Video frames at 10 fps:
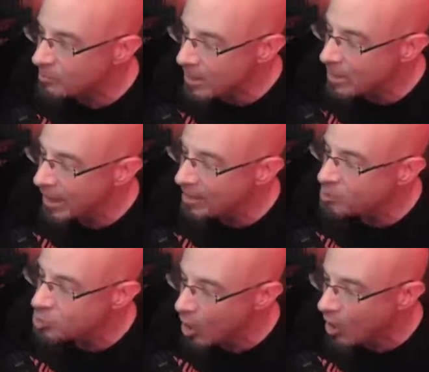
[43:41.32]
be
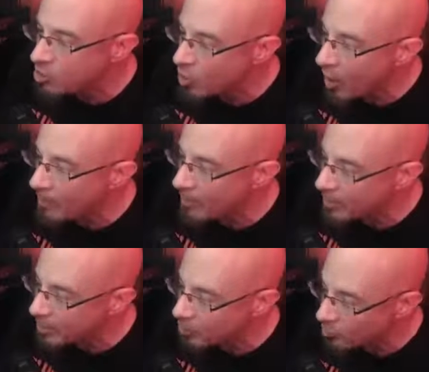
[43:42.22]
like
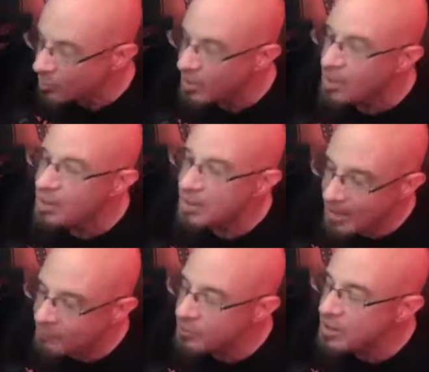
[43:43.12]
jaw-droppingly cool.
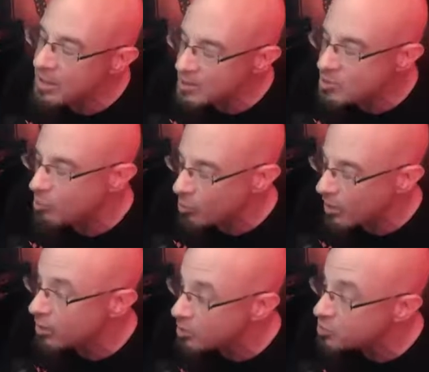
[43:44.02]
Kevin is a
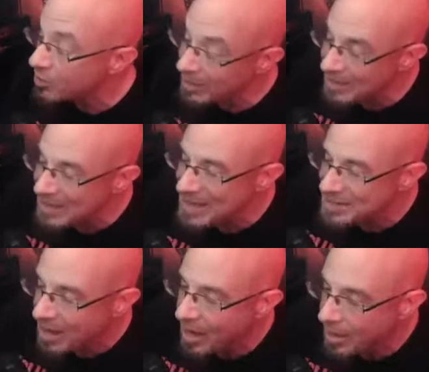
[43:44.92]
really good singer.
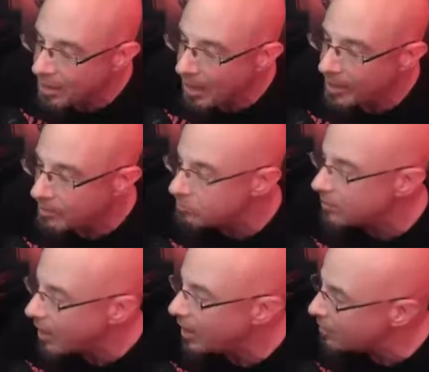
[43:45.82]
He's kind of like
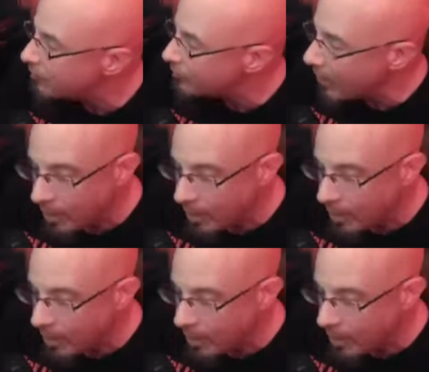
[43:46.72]
he's kind of